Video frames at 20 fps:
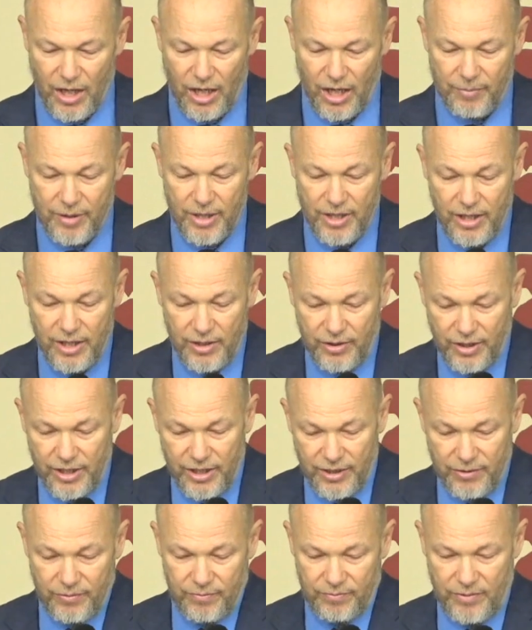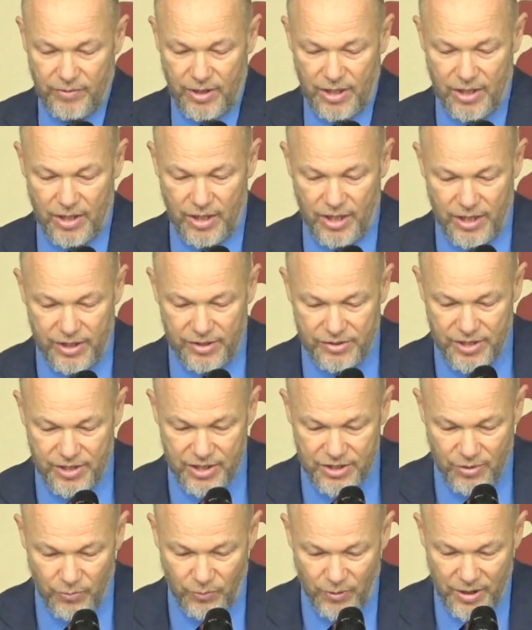he says,
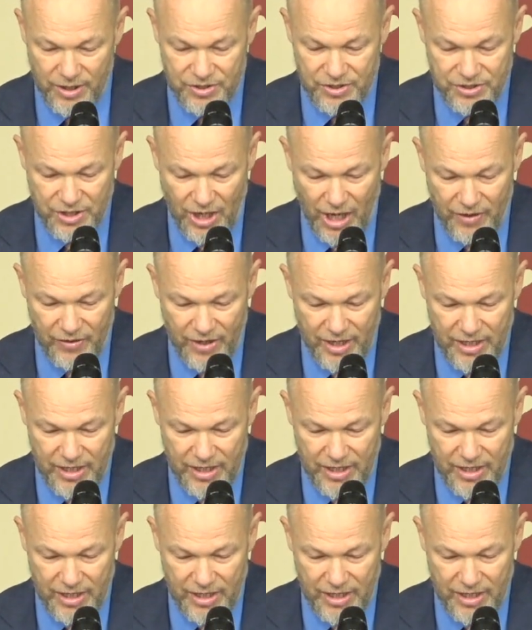and when he saw that,